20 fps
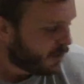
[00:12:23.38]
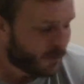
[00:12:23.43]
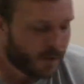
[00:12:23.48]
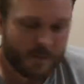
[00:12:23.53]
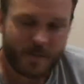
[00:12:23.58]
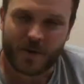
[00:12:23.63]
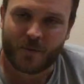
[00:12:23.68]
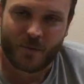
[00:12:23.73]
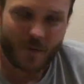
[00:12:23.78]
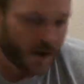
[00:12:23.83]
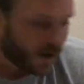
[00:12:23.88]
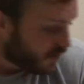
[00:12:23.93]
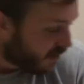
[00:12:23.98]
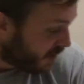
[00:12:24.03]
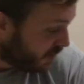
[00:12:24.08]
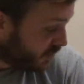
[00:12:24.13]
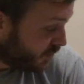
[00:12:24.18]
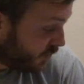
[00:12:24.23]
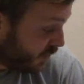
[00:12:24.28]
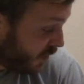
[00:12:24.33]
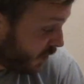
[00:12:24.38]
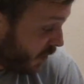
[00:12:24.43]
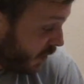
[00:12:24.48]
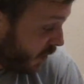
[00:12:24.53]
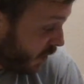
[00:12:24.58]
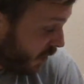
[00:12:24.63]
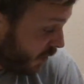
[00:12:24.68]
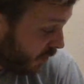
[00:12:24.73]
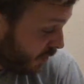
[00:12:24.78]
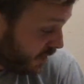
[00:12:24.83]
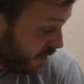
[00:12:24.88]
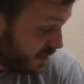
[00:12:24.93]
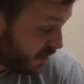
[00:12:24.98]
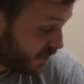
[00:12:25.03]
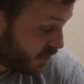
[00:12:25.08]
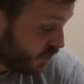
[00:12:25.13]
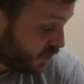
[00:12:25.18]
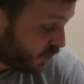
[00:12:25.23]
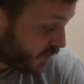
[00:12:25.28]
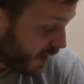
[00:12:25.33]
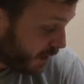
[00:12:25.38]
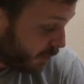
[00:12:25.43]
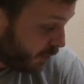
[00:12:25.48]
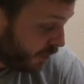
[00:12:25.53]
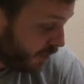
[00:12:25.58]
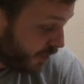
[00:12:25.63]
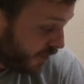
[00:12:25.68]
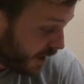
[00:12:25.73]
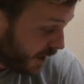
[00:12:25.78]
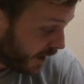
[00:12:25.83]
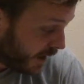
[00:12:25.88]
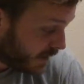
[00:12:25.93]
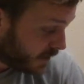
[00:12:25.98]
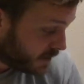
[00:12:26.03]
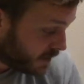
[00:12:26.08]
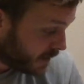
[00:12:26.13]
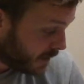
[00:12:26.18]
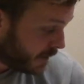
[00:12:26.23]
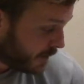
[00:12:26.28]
We've been running around doing all these incredible things.